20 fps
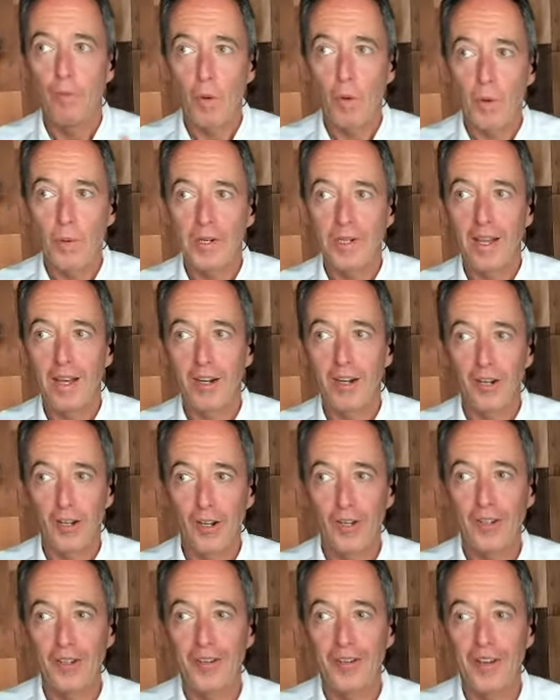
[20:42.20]
forward, not a
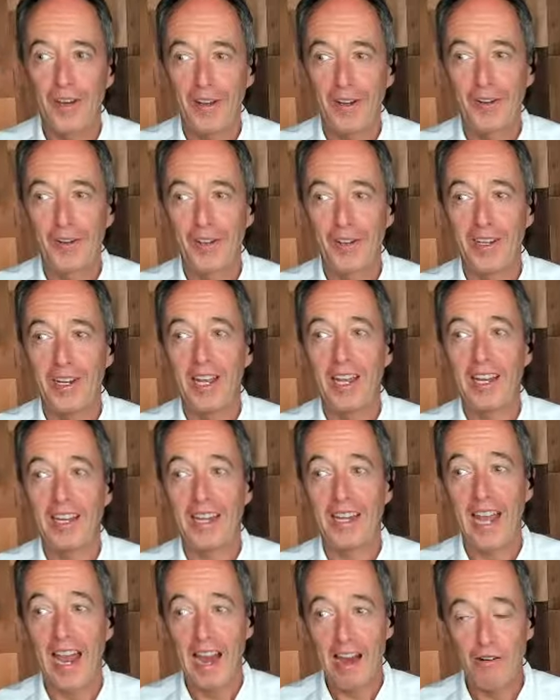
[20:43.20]
good,
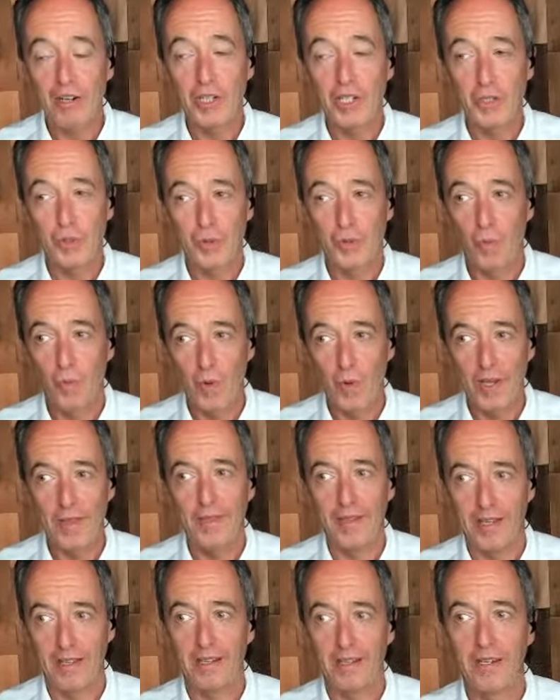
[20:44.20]
it carries
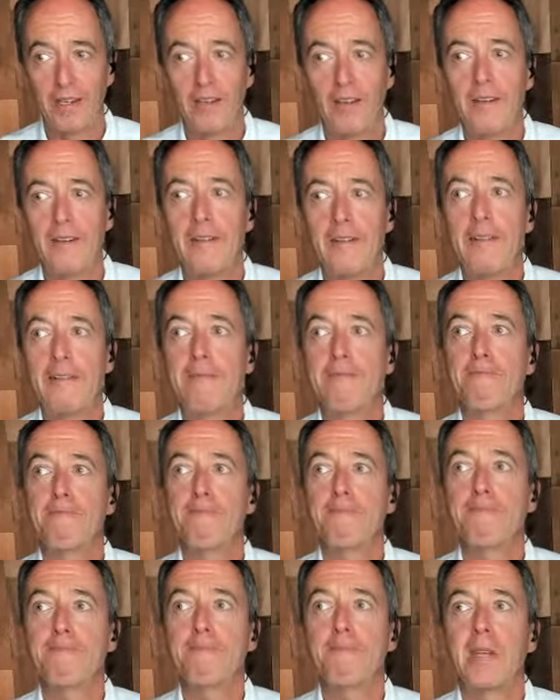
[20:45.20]
with it
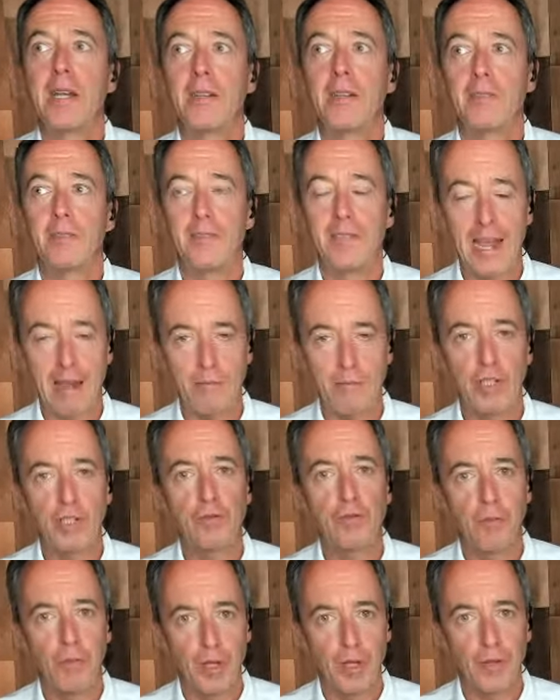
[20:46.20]

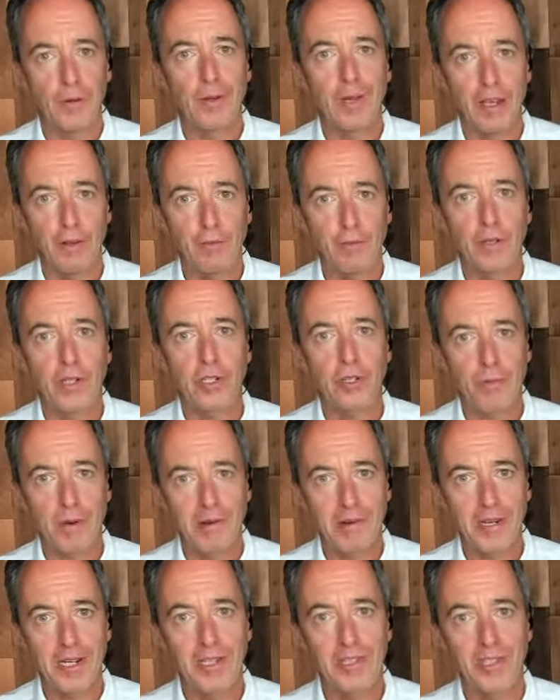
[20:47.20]
damage from other life
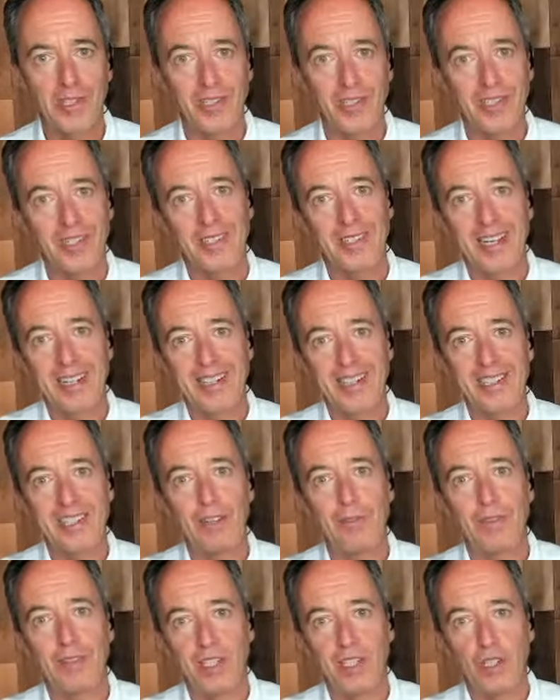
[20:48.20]
experiences. It's
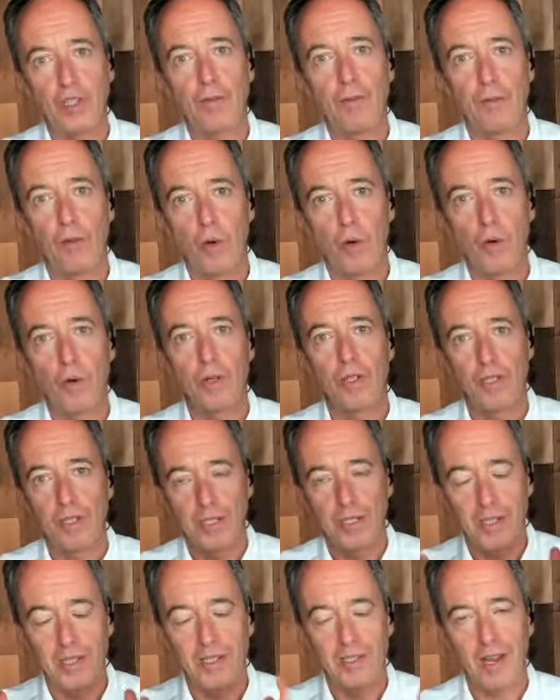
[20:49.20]
as if these
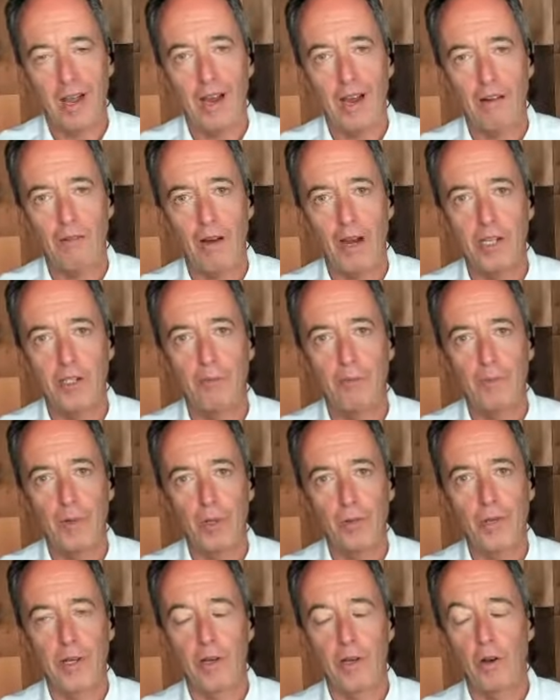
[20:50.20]
floors in this high-rise
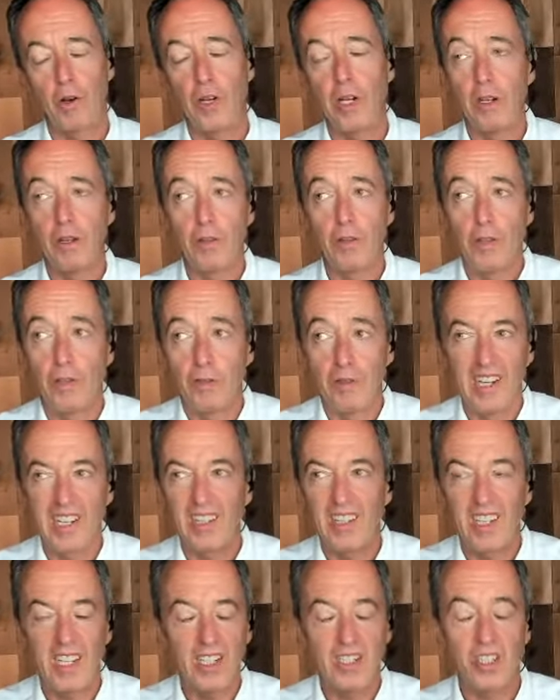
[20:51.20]
building are
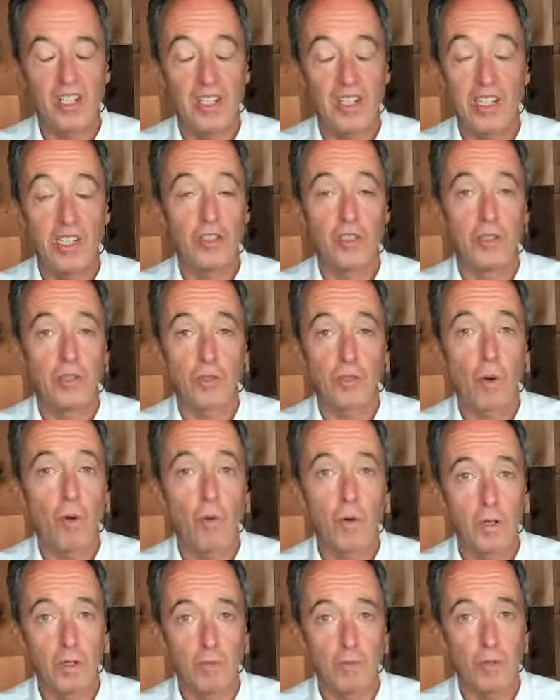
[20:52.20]
the insulation is
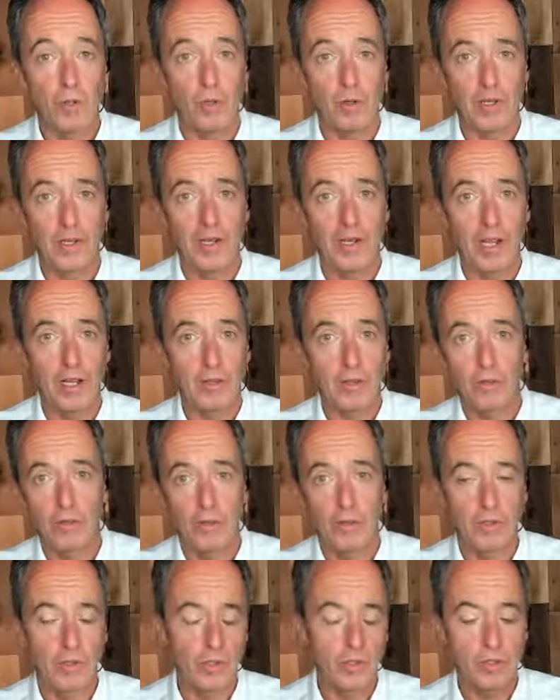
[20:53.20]
horrible, and that
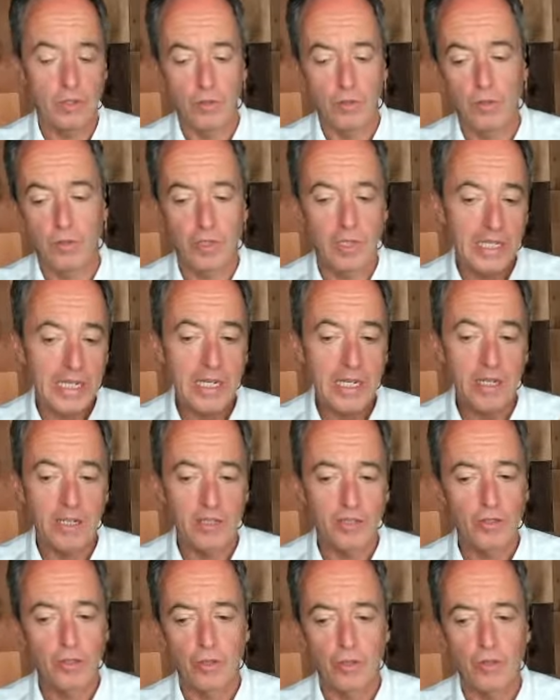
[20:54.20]
there's
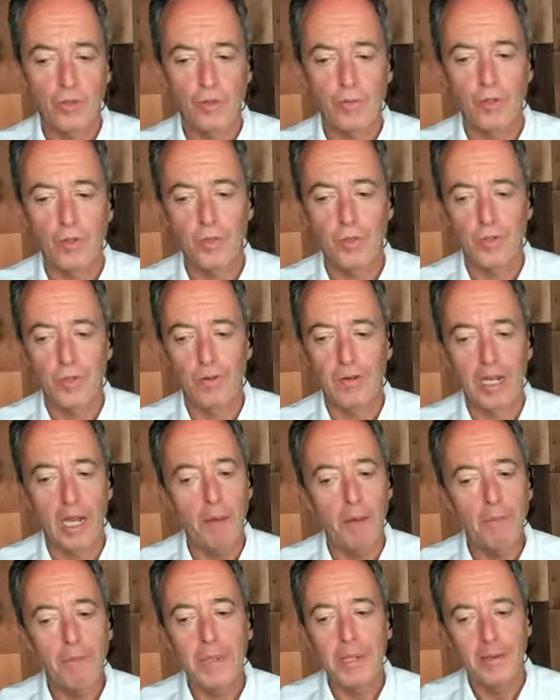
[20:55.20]
leakage, there's
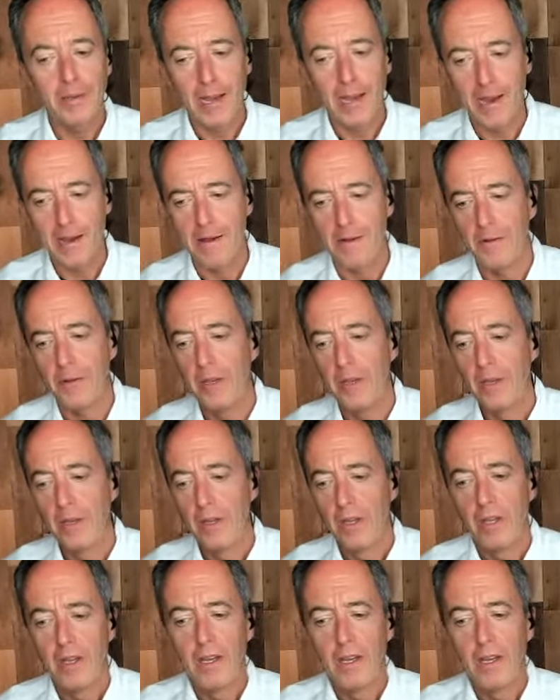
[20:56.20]
filtering up and down.